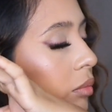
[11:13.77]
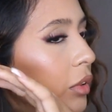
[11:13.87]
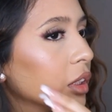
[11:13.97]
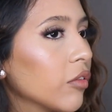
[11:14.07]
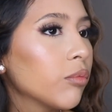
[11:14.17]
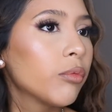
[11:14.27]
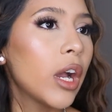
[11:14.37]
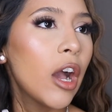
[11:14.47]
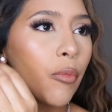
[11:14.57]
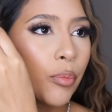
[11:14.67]
Except
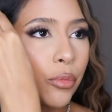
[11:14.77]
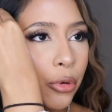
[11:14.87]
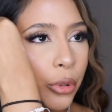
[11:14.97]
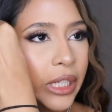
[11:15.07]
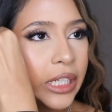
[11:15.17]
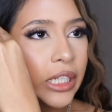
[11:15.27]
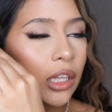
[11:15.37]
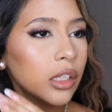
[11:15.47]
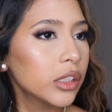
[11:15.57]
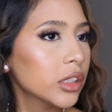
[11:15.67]
how pretty it
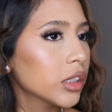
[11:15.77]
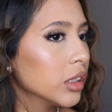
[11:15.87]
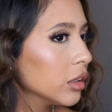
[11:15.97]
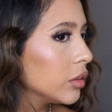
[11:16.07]
looks.